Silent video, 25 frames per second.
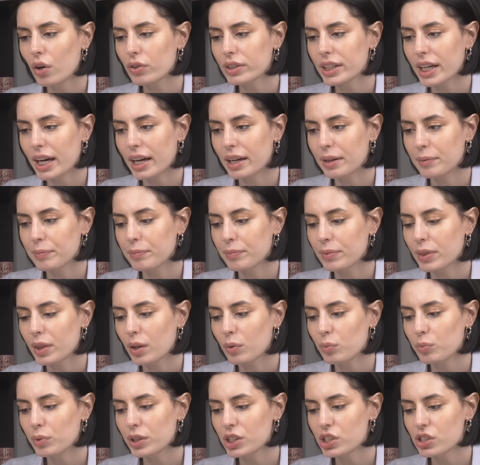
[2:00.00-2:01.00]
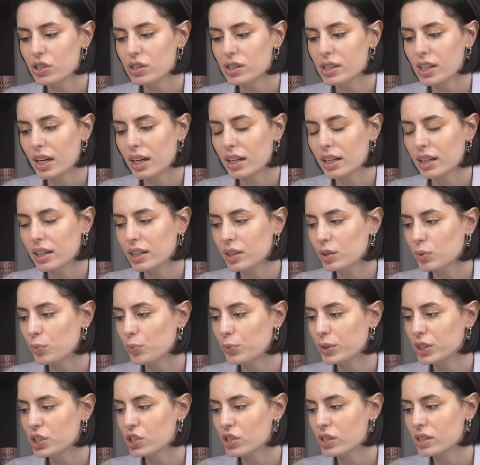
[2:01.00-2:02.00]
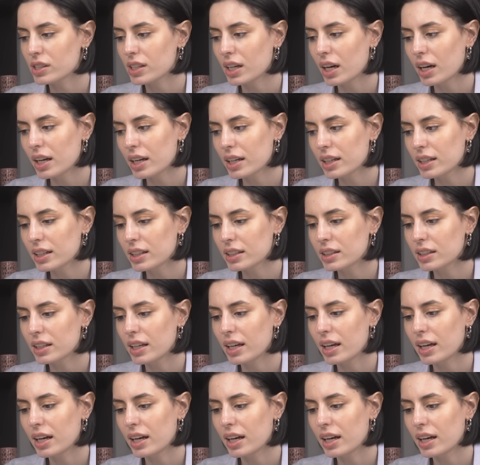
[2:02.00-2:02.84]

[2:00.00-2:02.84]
Okay, we just done it, we just got it,